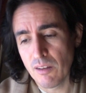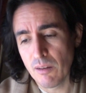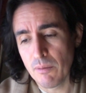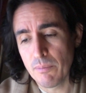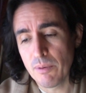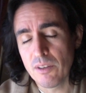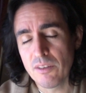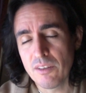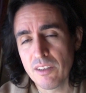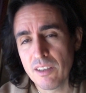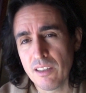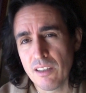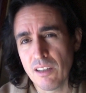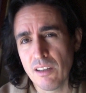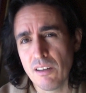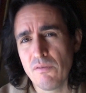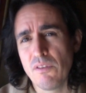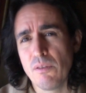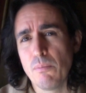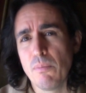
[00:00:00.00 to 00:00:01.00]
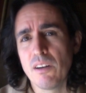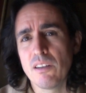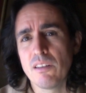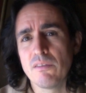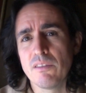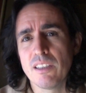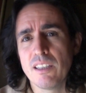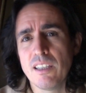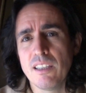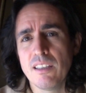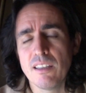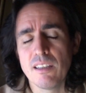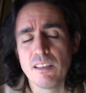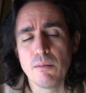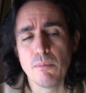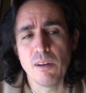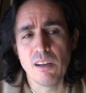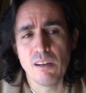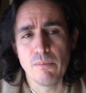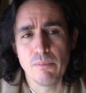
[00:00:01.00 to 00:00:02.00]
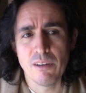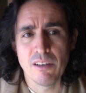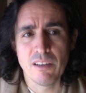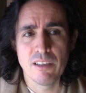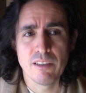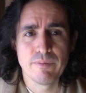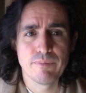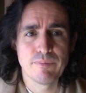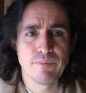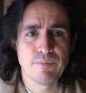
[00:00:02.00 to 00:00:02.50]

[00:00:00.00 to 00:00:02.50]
ability of the Bhagavad Gita and the Mahabharata.